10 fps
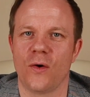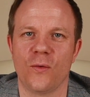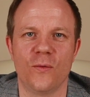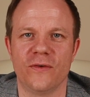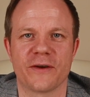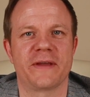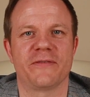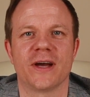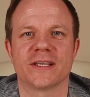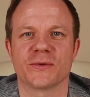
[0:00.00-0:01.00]
All very
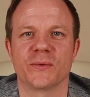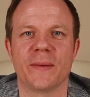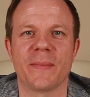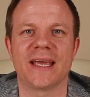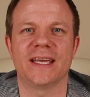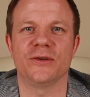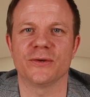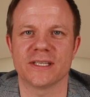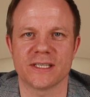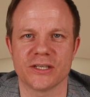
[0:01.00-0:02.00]
vital when making your
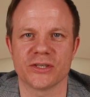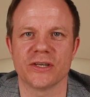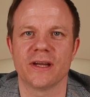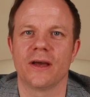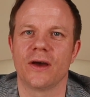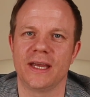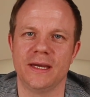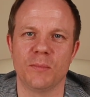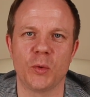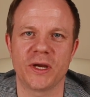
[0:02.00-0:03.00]
decision
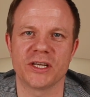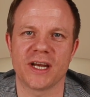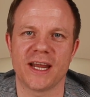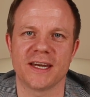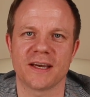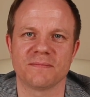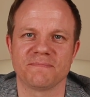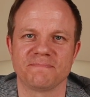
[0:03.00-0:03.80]
in mortgage lender.